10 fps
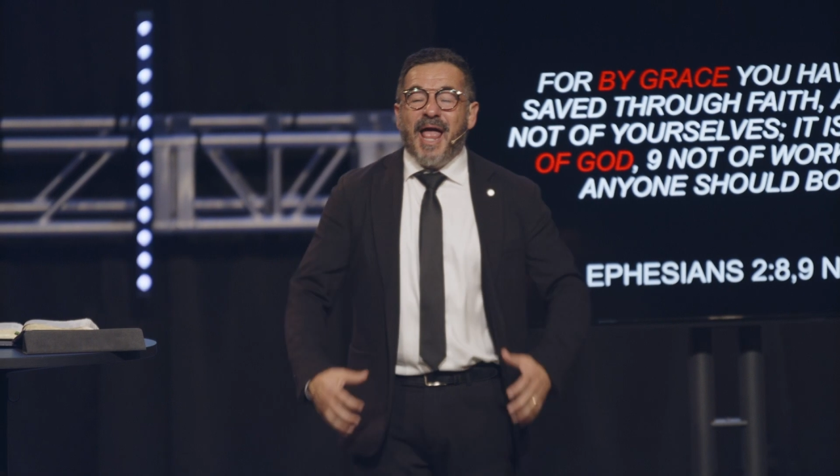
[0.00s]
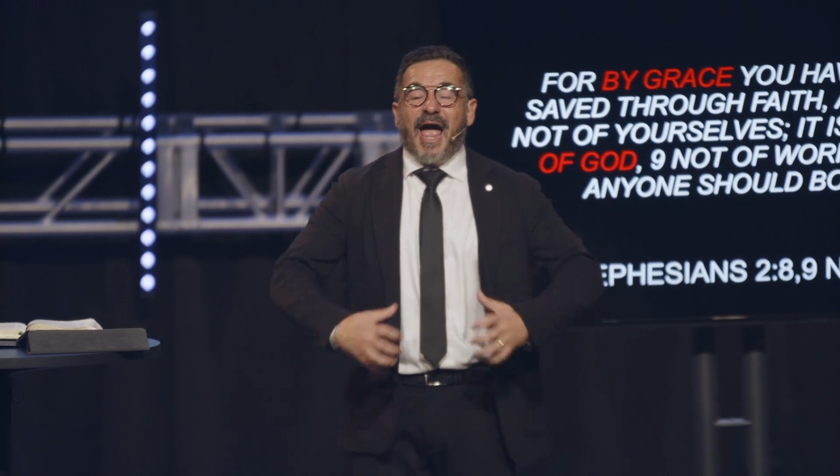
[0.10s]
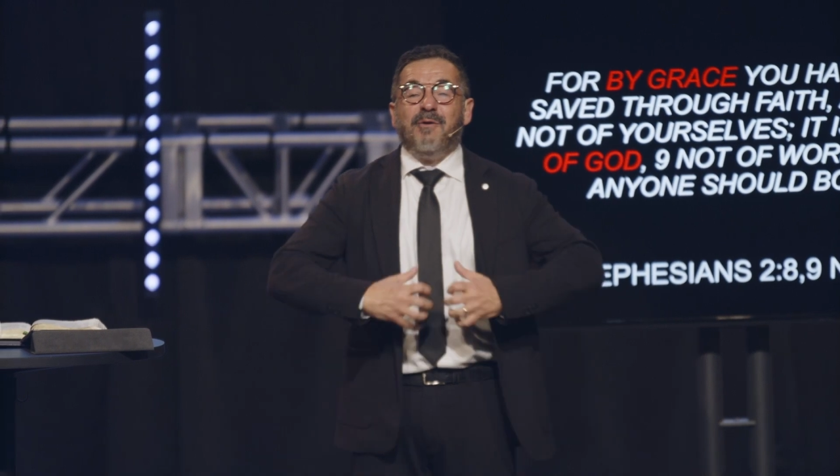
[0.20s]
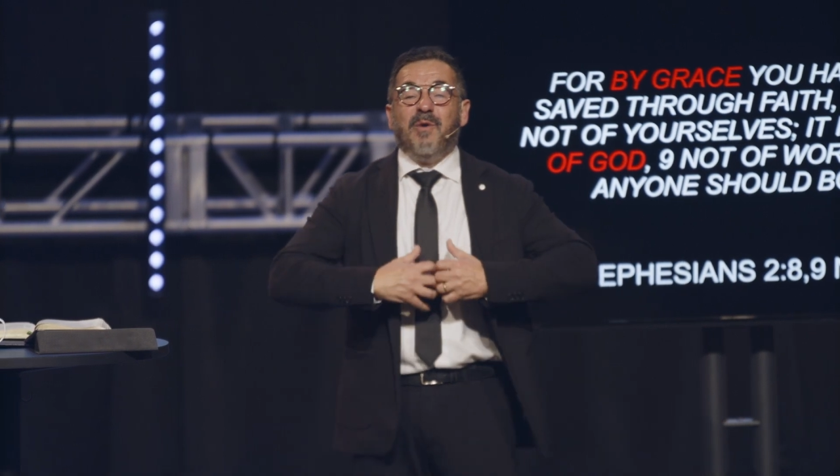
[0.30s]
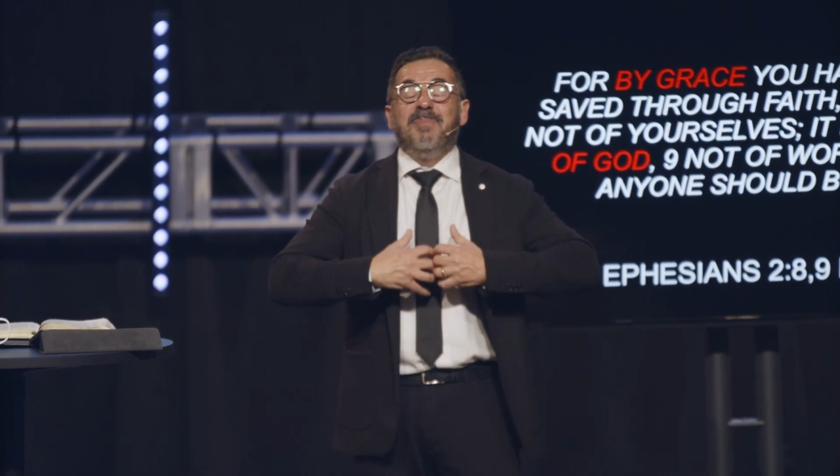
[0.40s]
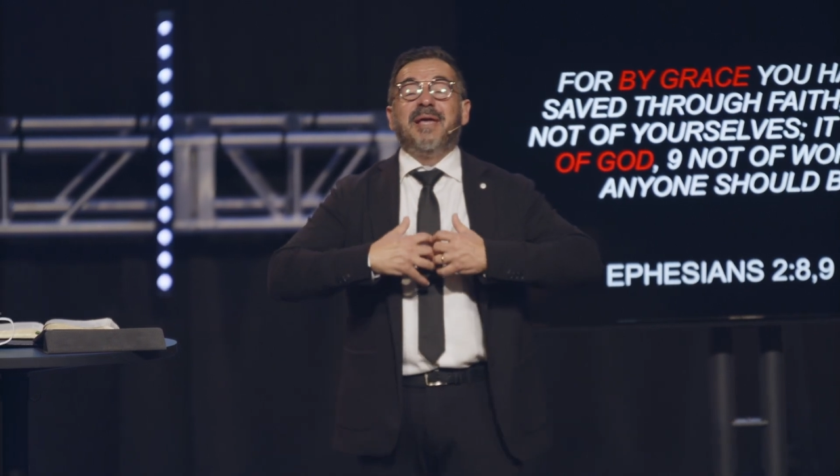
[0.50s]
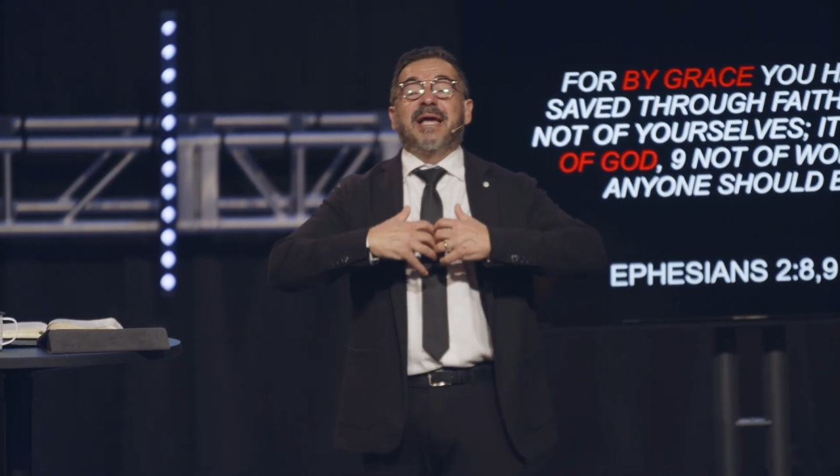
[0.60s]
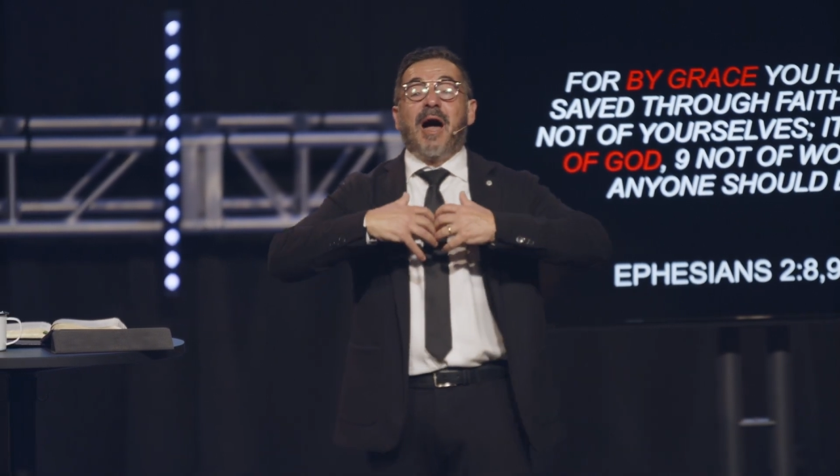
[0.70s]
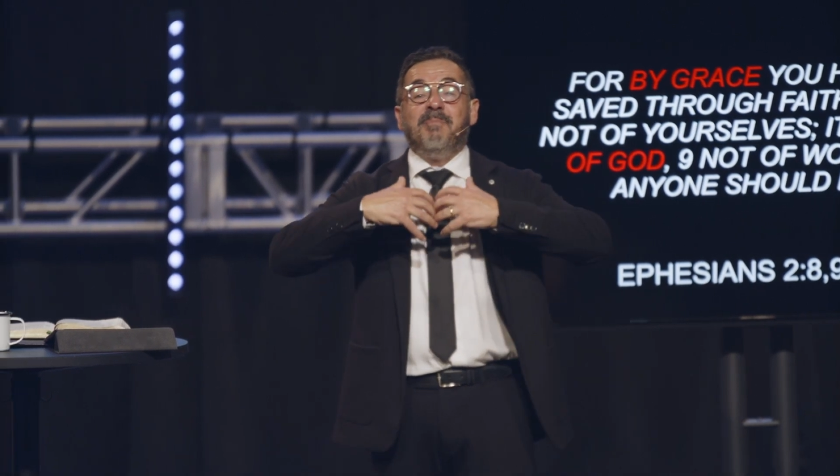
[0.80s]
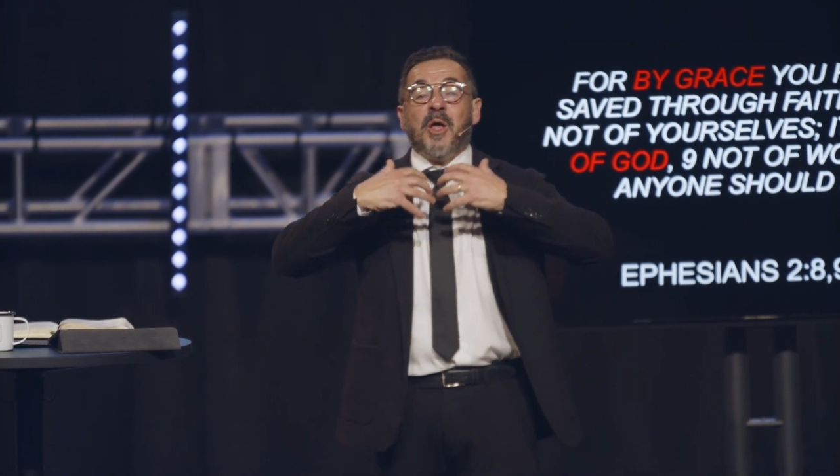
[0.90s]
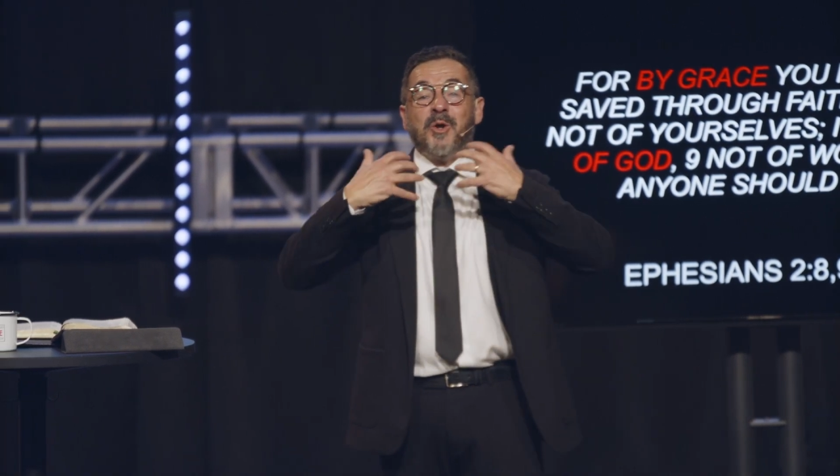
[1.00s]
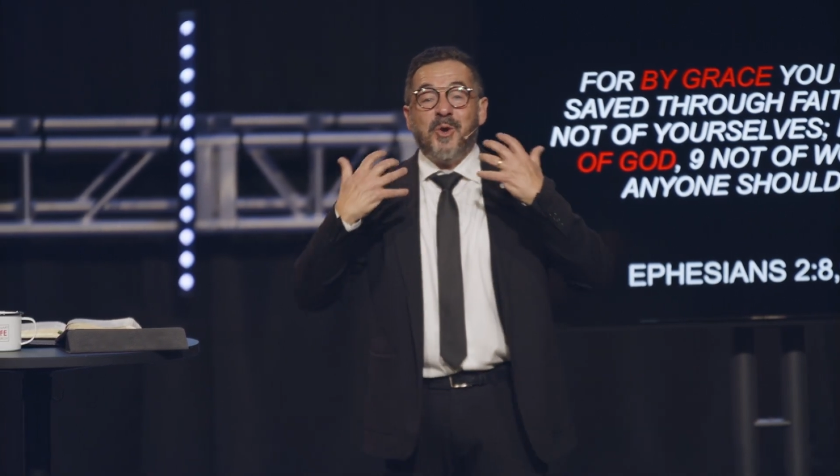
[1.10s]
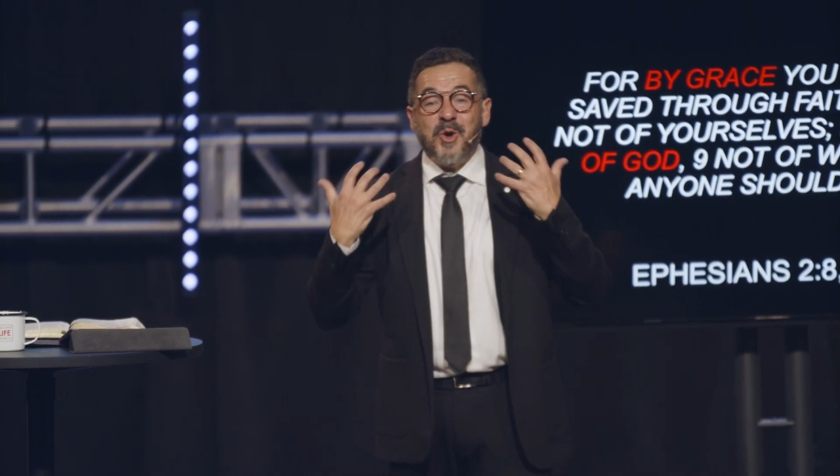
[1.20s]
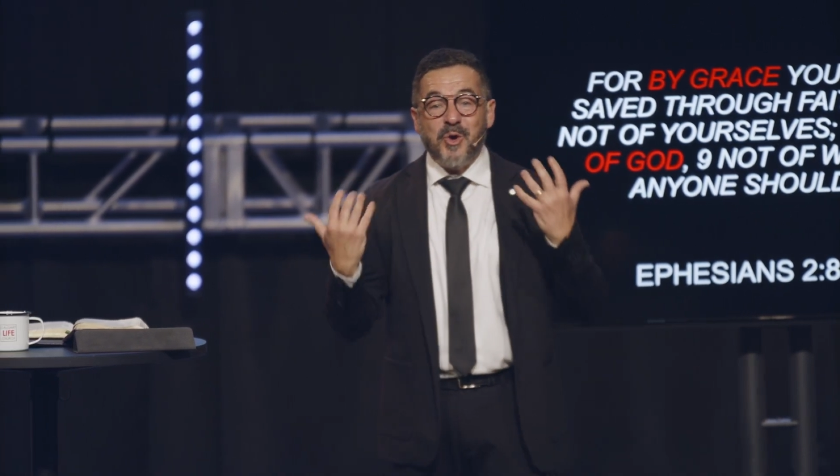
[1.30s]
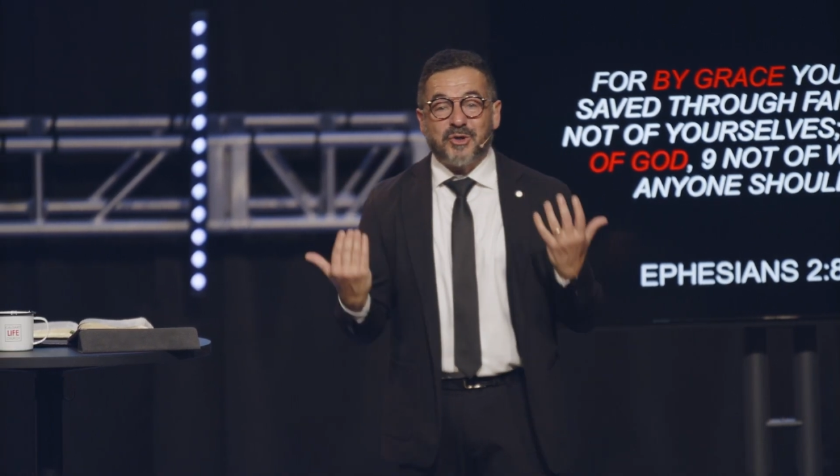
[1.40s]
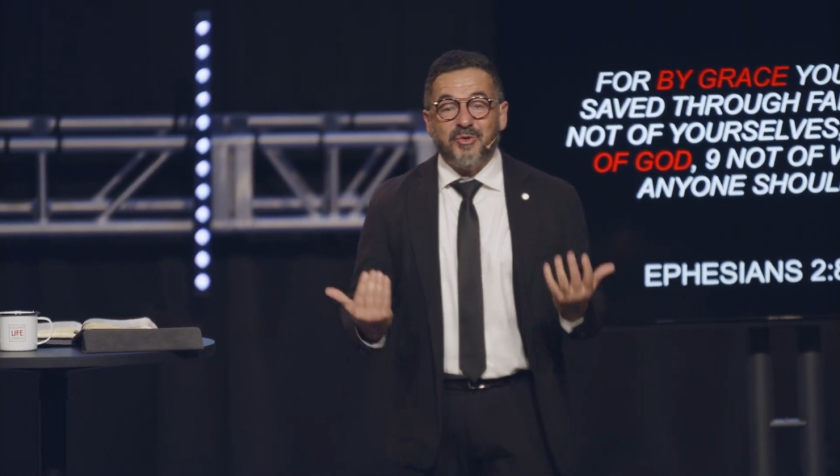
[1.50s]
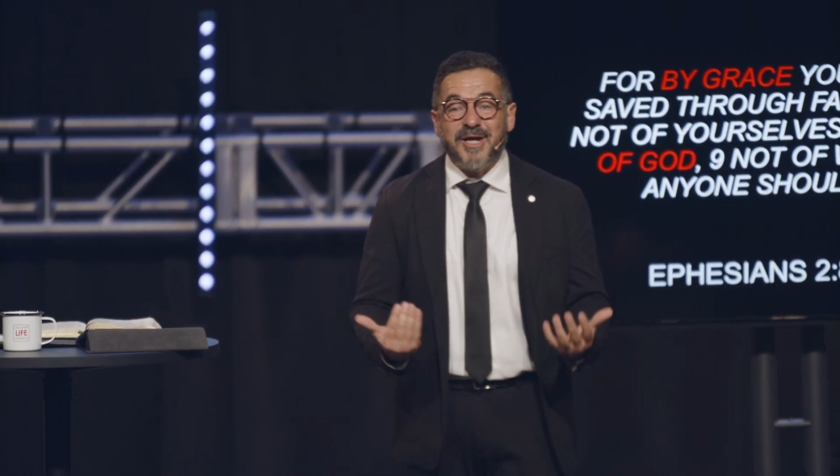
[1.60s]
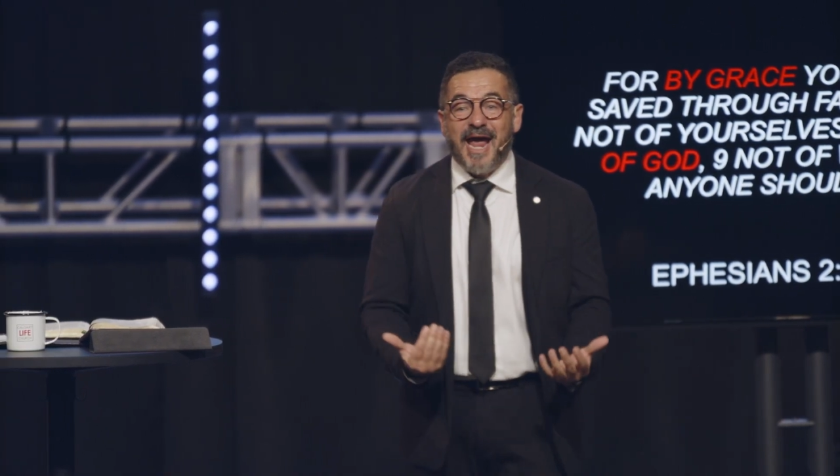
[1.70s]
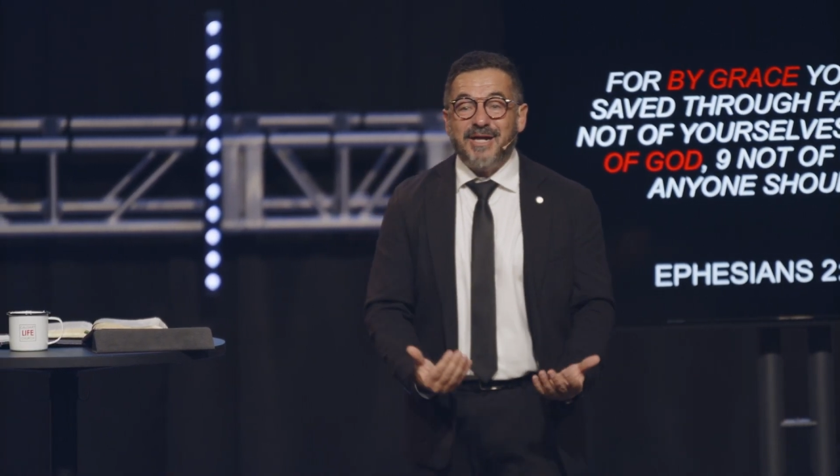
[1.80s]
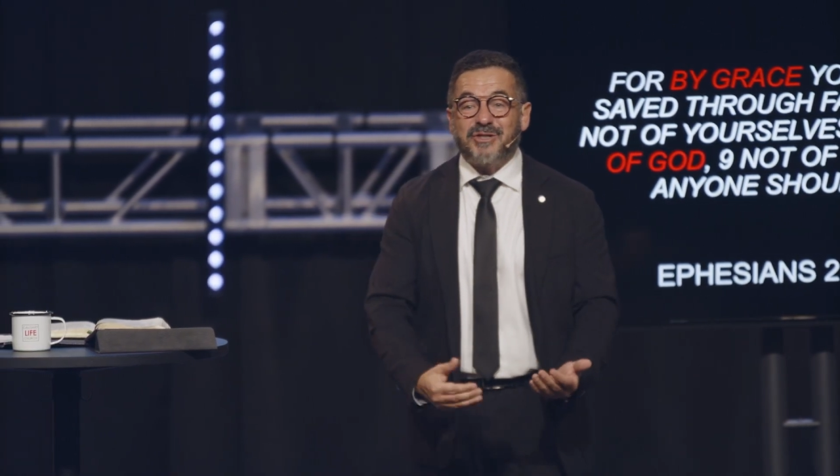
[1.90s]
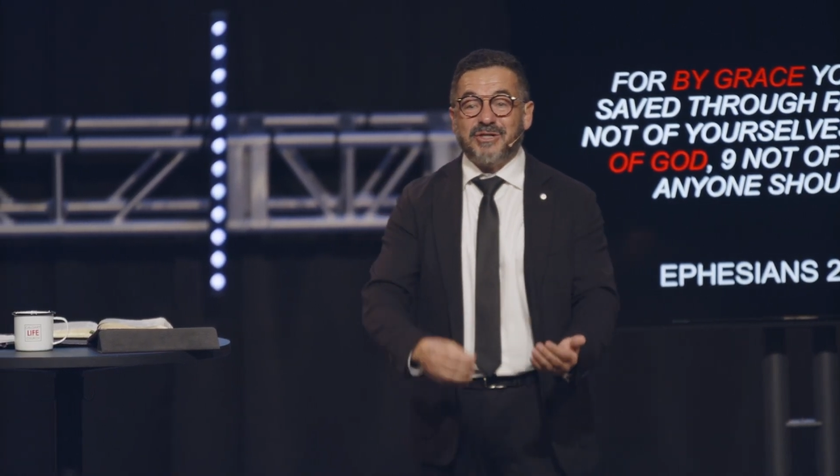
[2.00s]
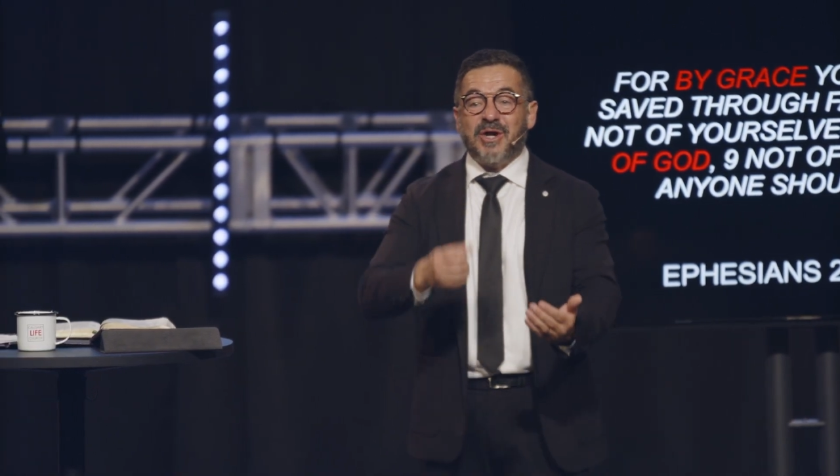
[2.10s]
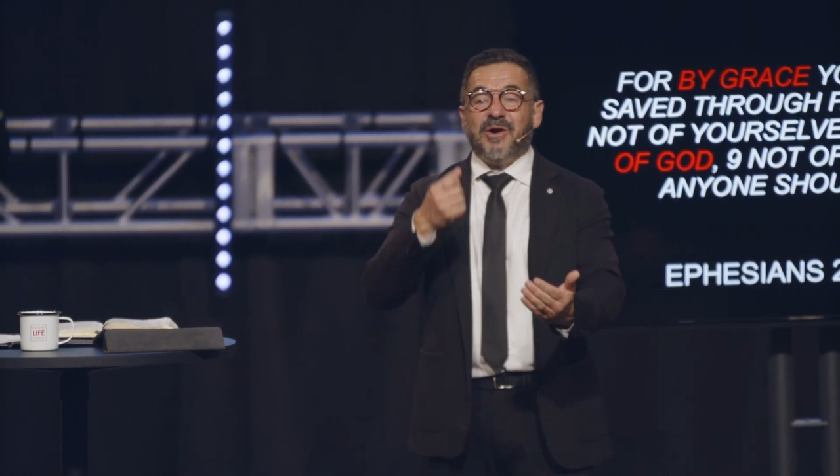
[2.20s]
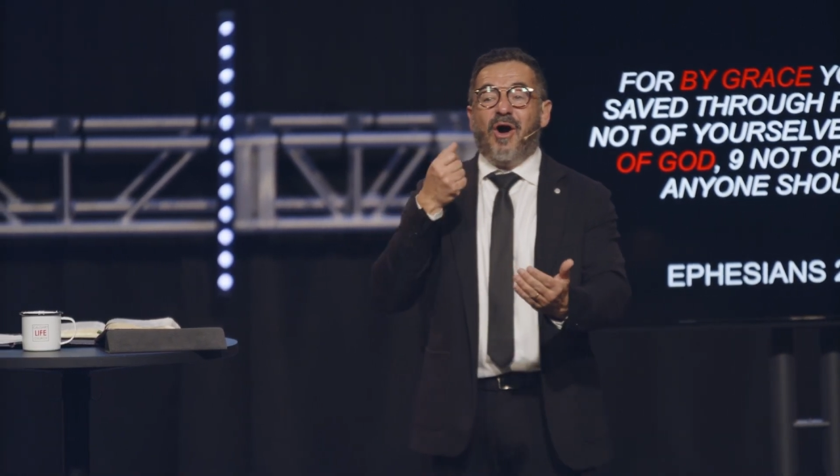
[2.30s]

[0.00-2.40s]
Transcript: and we become new creations,